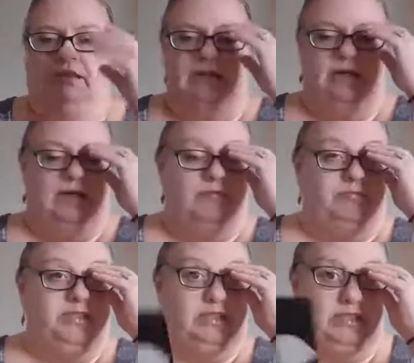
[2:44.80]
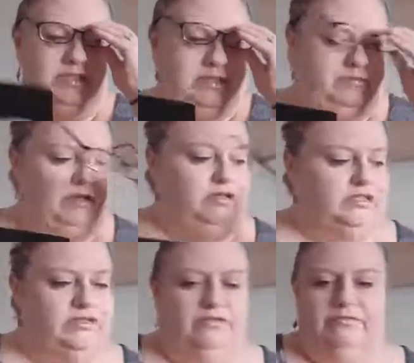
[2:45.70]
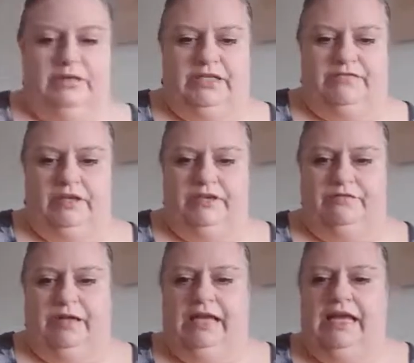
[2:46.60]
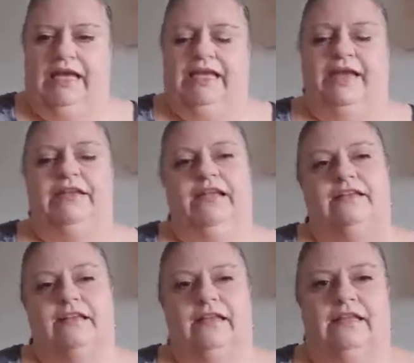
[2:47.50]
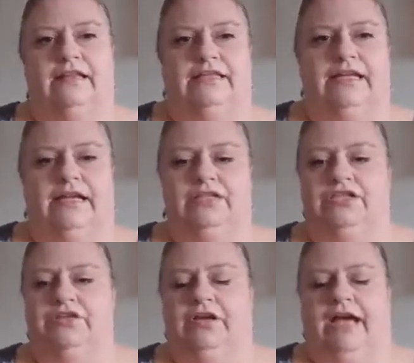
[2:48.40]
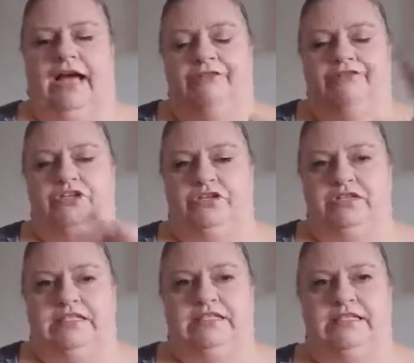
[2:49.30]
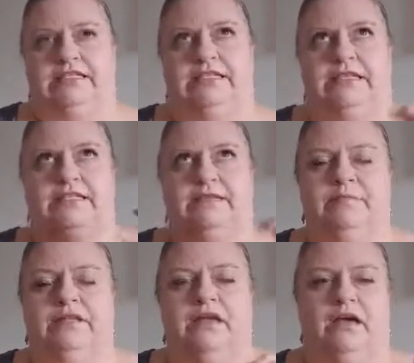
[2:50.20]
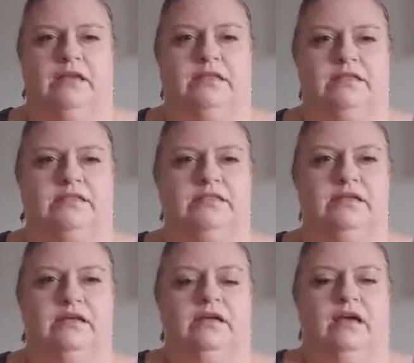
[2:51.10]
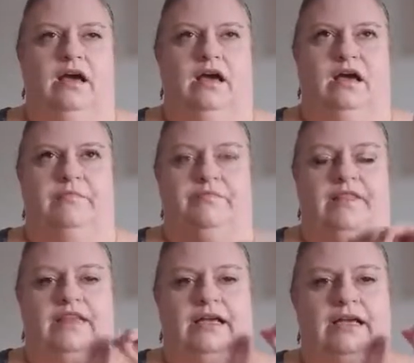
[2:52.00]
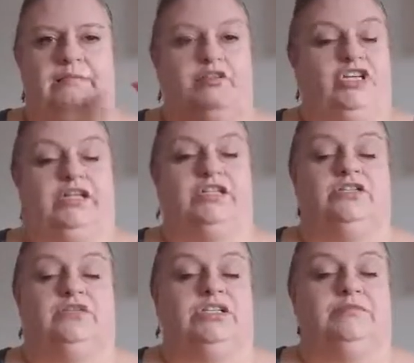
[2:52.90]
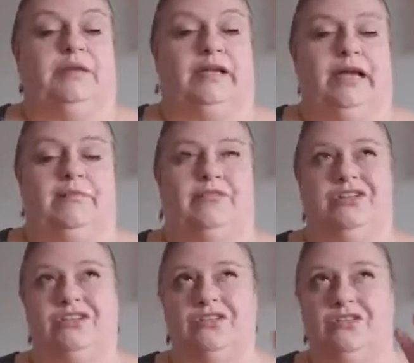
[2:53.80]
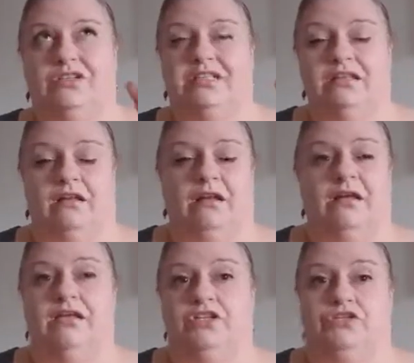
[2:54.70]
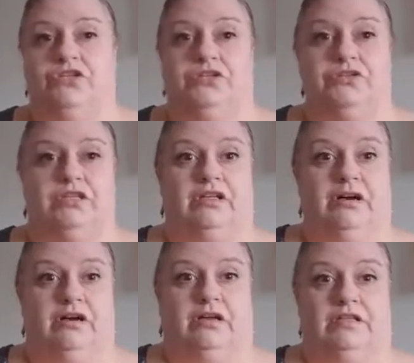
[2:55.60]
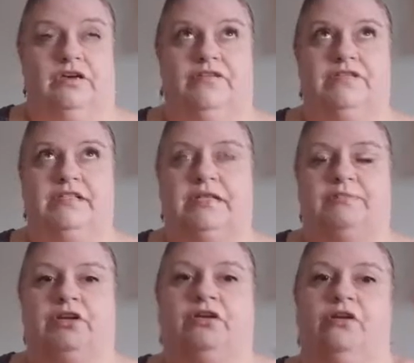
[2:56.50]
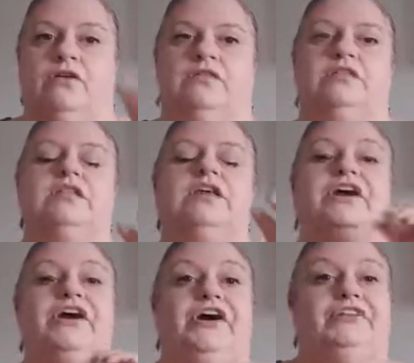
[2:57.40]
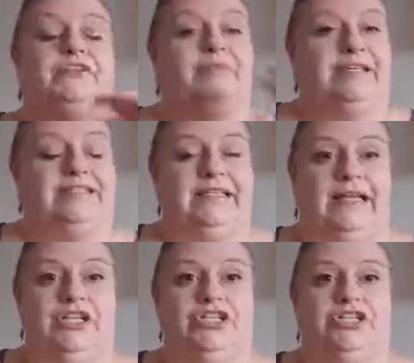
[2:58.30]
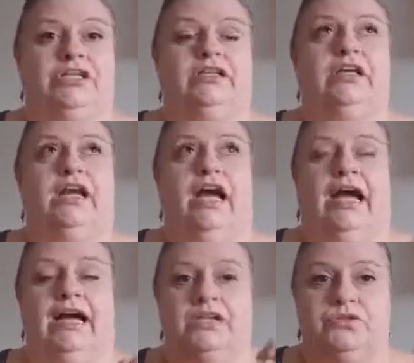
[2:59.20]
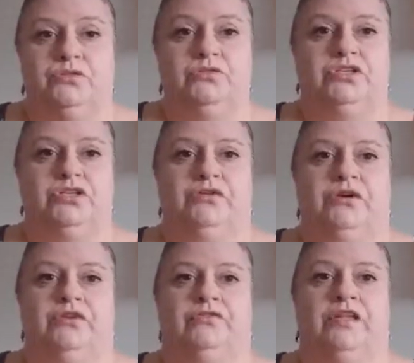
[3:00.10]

I'm just going to take my glasses off, please forgive me. Now the other thing that I do have noticed is that some of the colours that get projected onto my camera are not slightly true to the card, obviously because of the pixelation and also of the